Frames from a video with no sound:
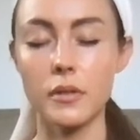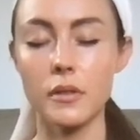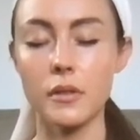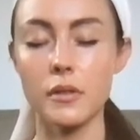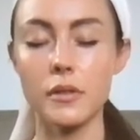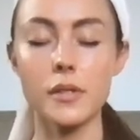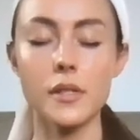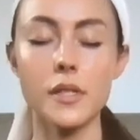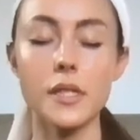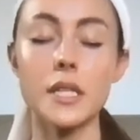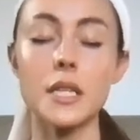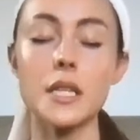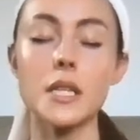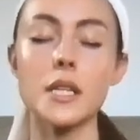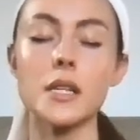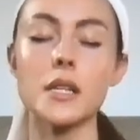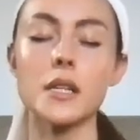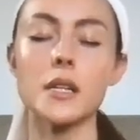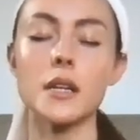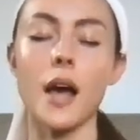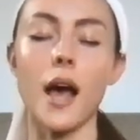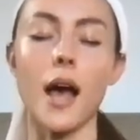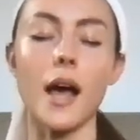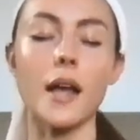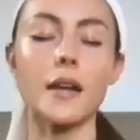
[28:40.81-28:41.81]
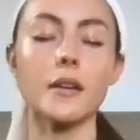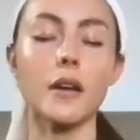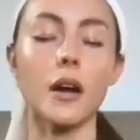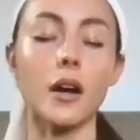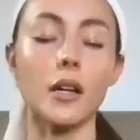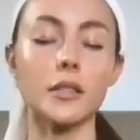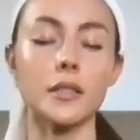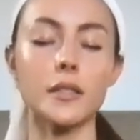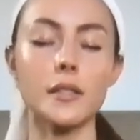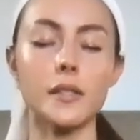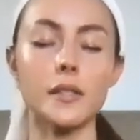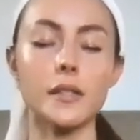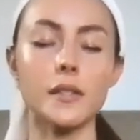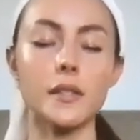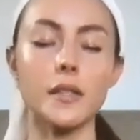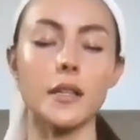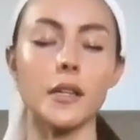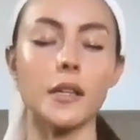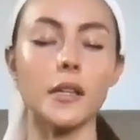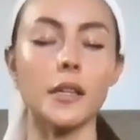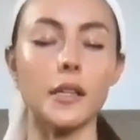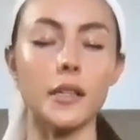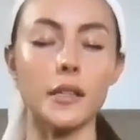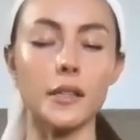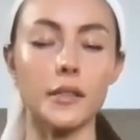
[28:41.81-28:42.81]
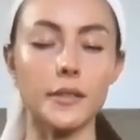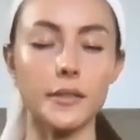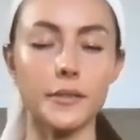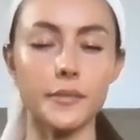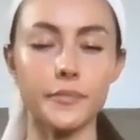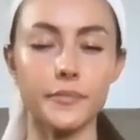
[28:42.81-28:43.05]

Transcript: seen and unseen.